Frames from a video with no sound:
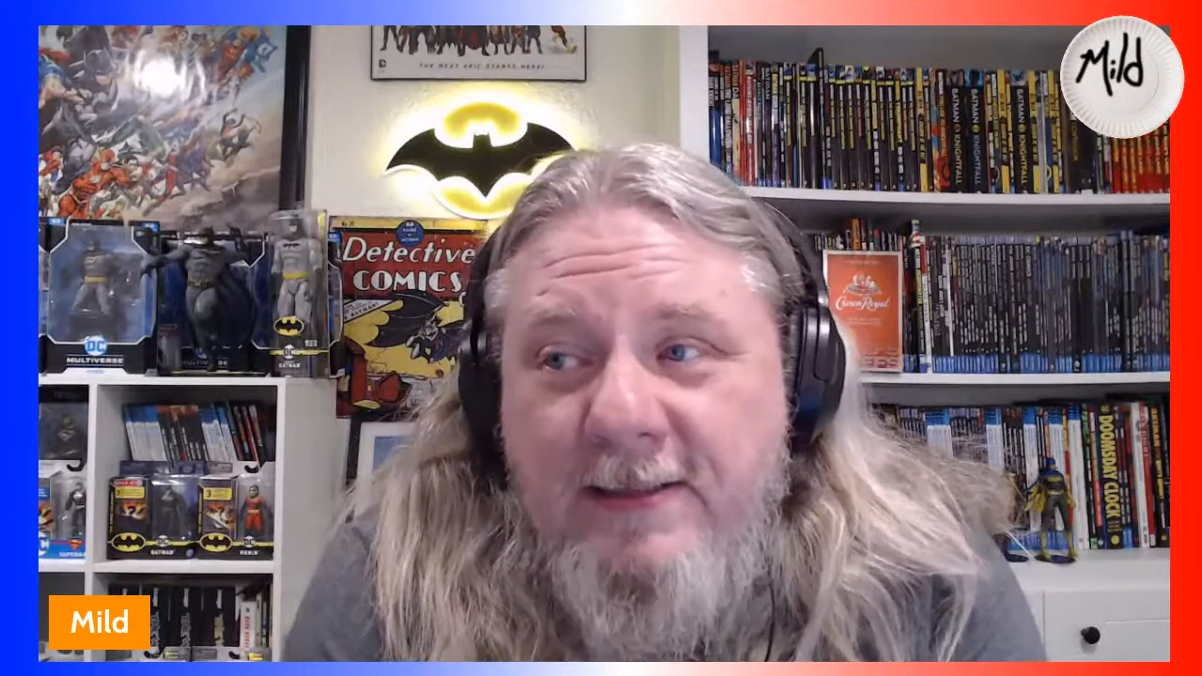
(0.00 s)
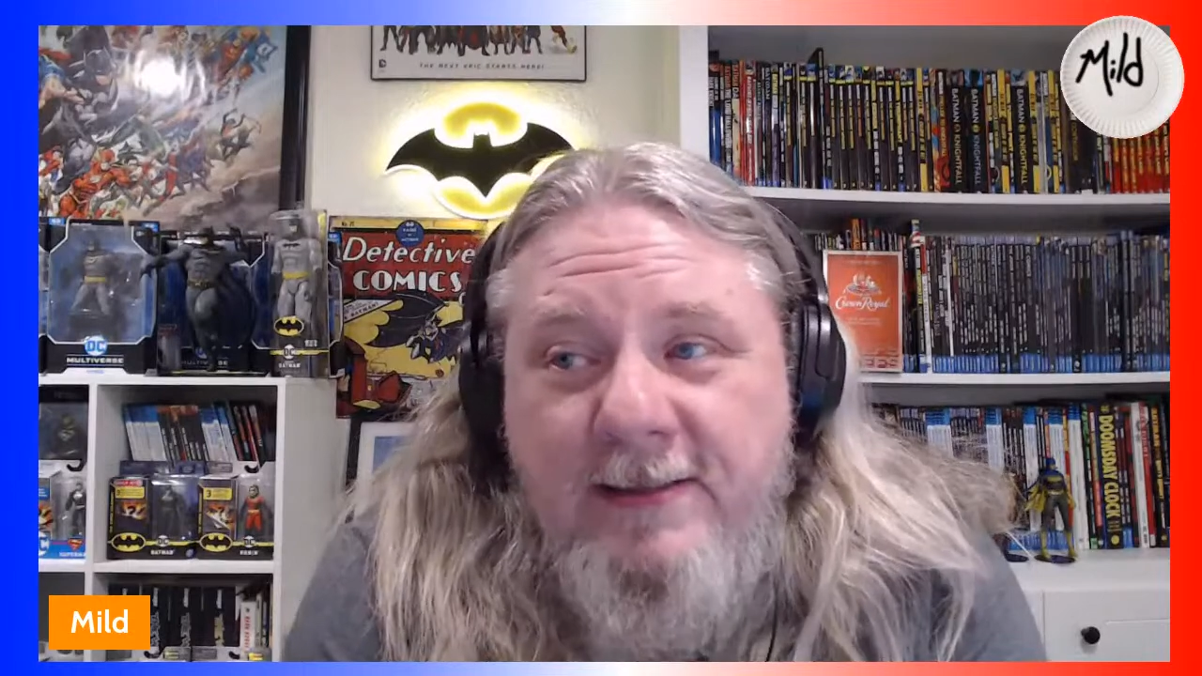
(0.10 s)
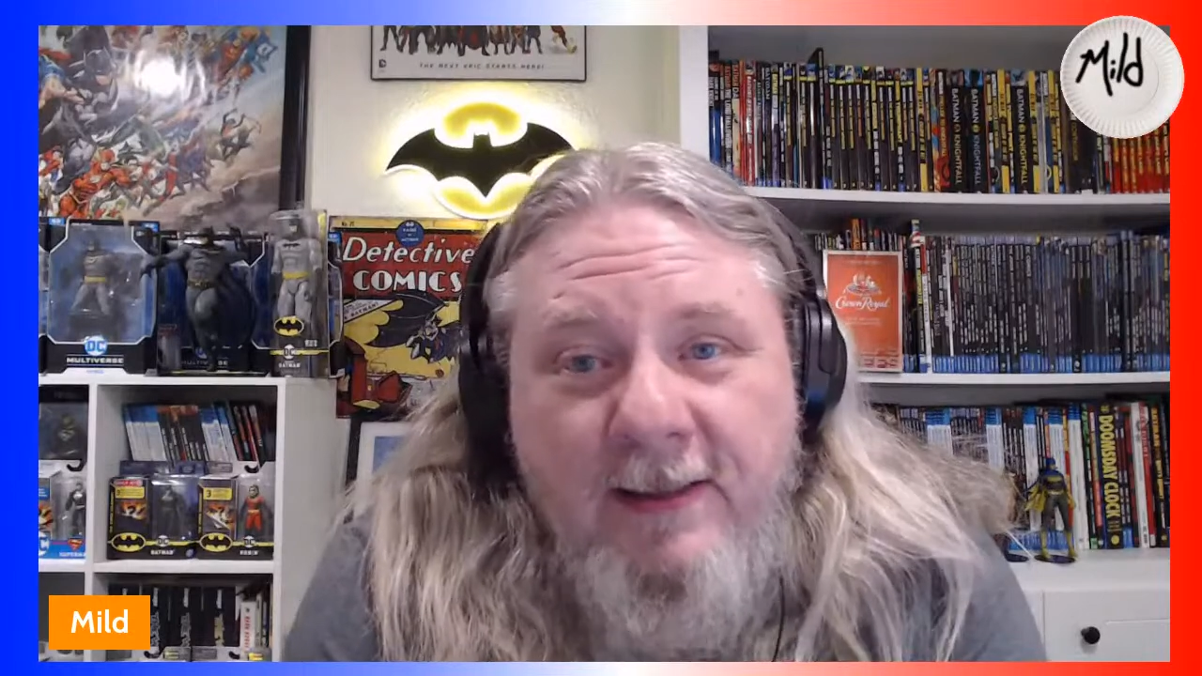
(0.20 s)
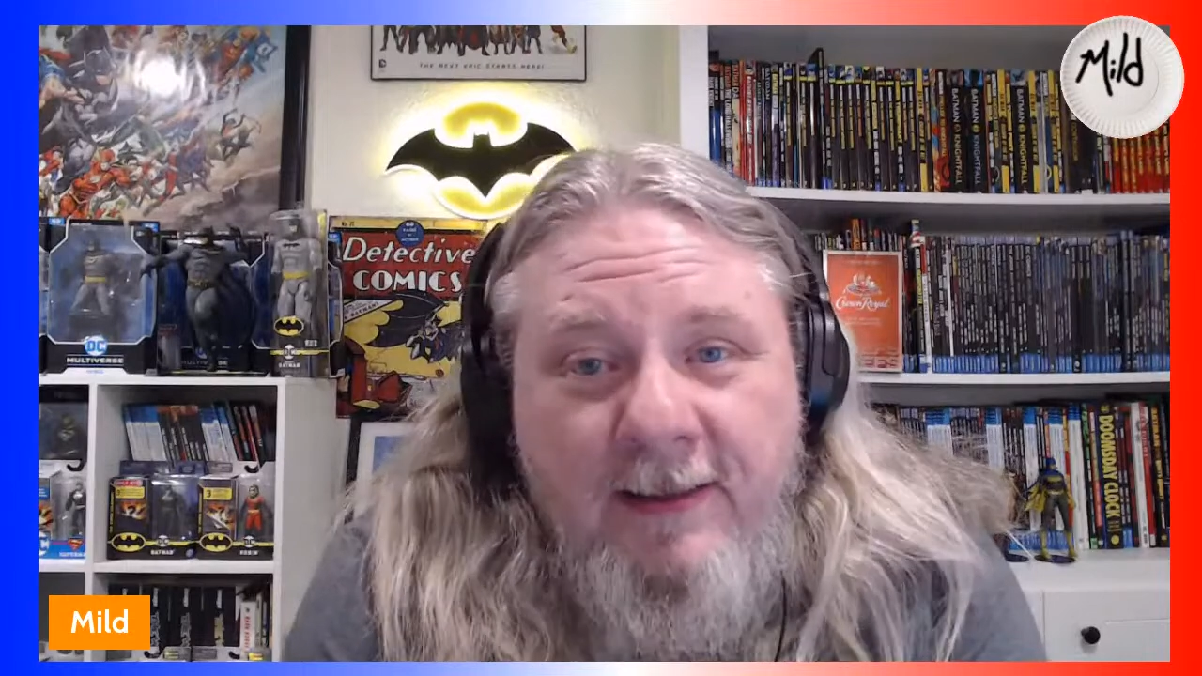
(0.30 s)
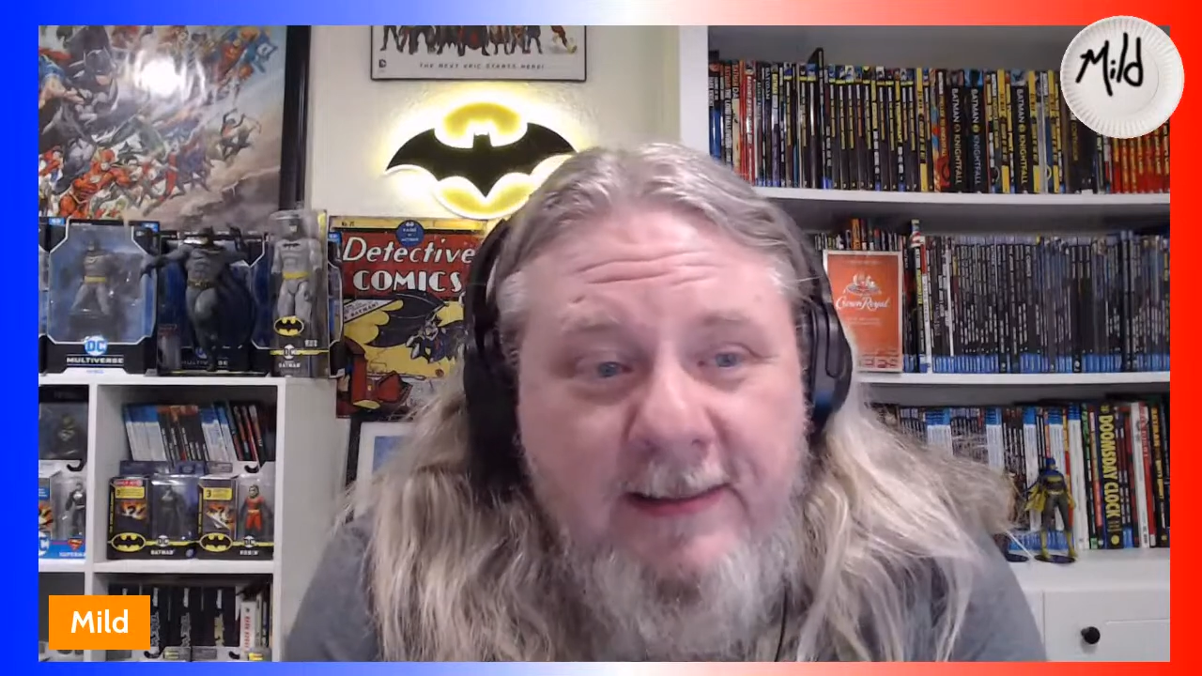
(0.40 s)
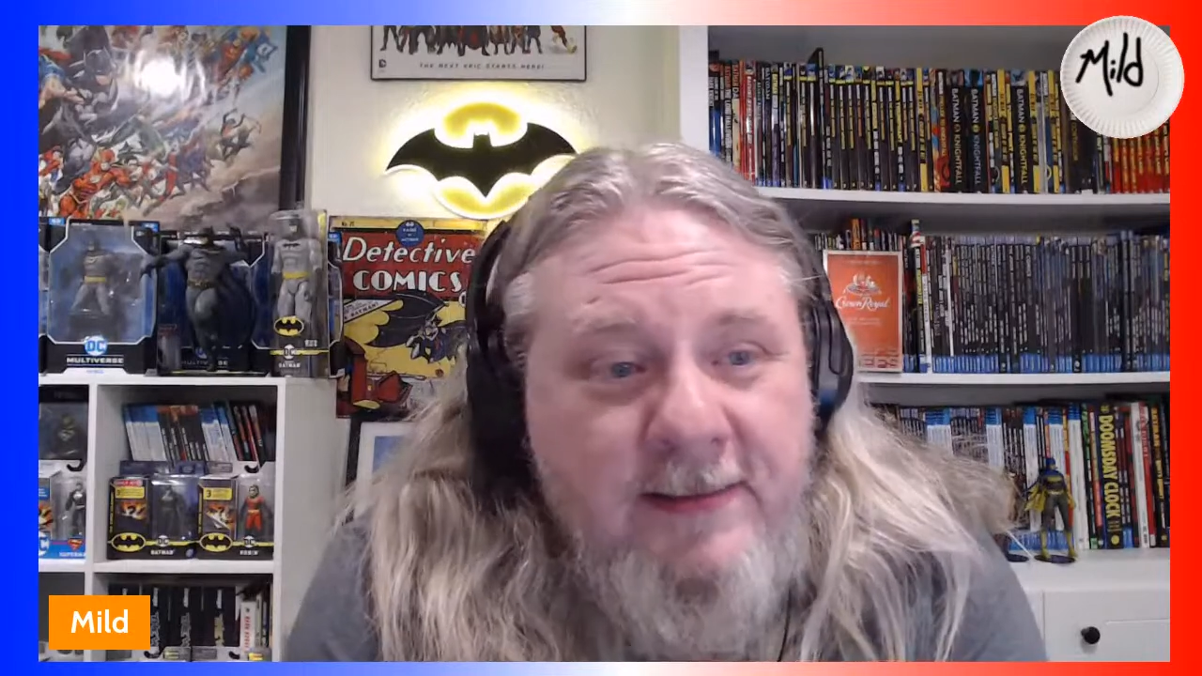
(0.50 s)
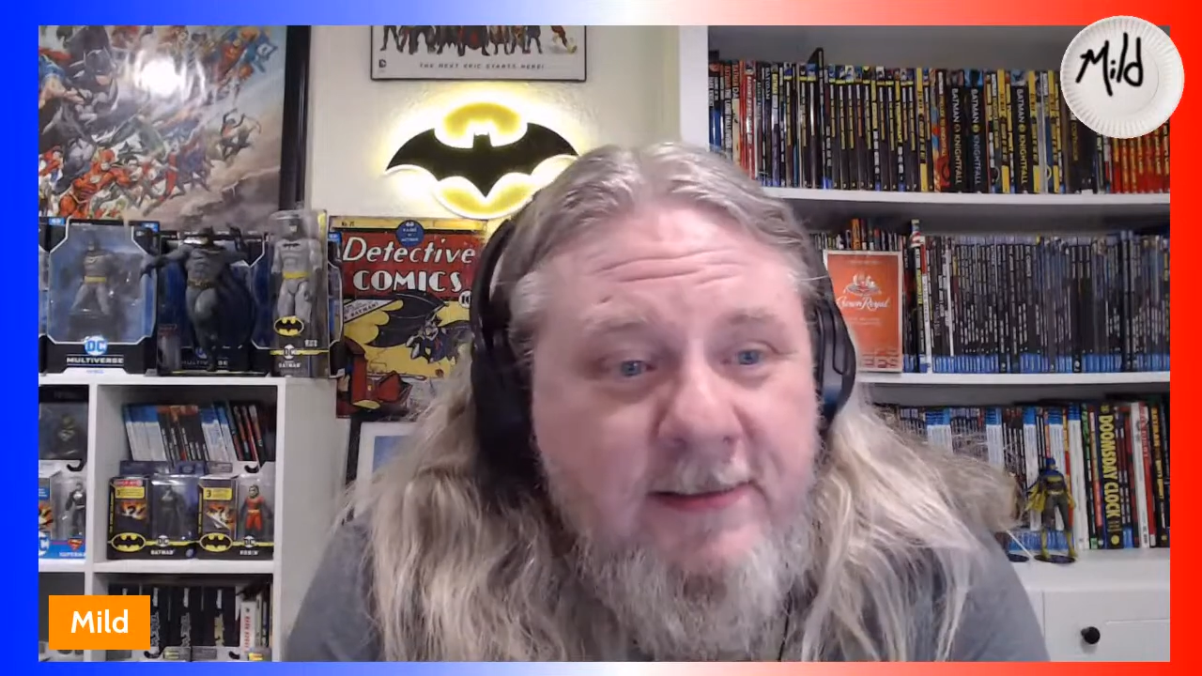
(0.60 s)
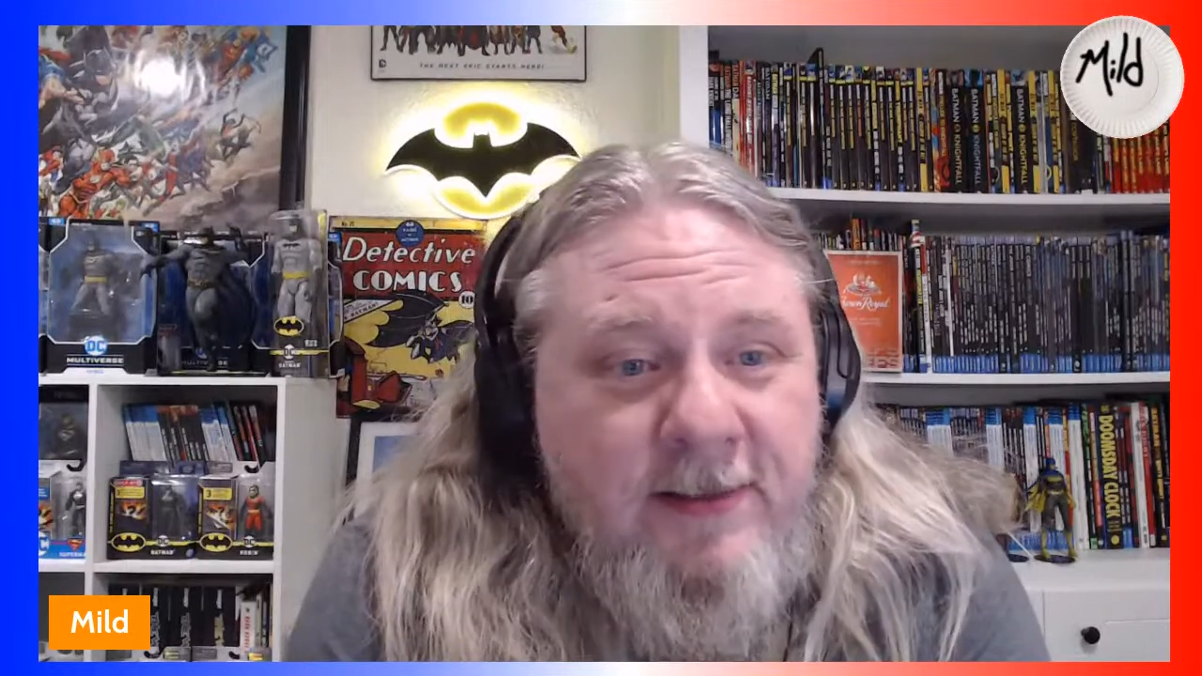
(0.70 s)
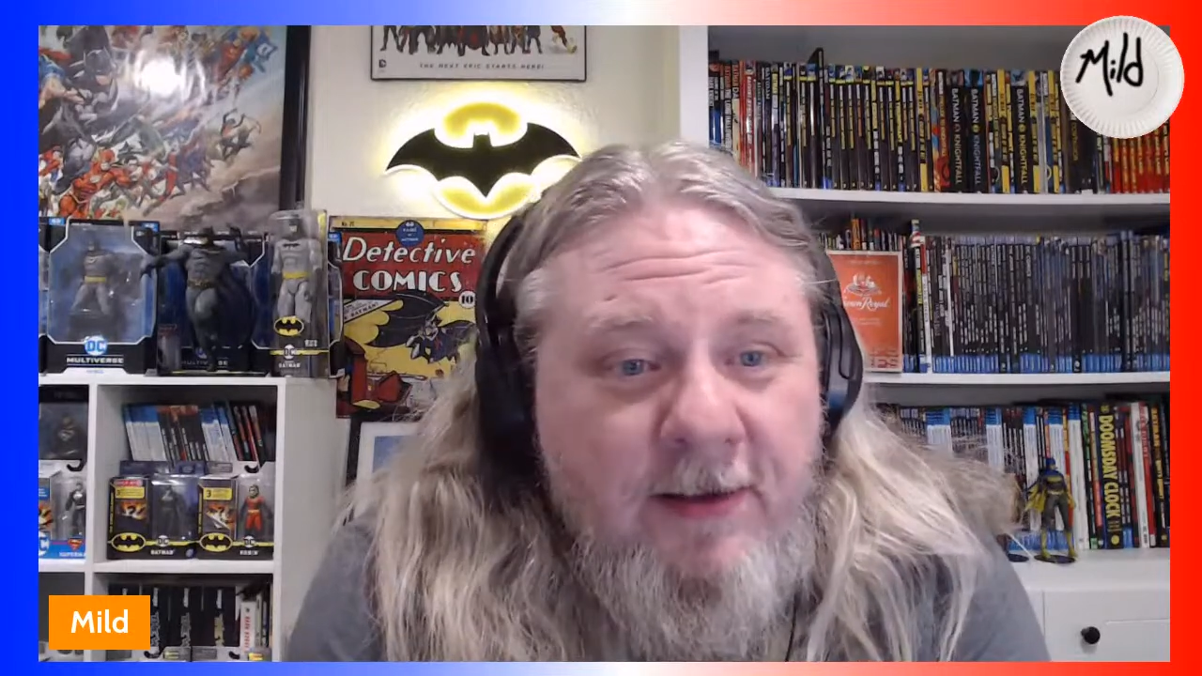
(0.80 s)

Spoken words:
until he's,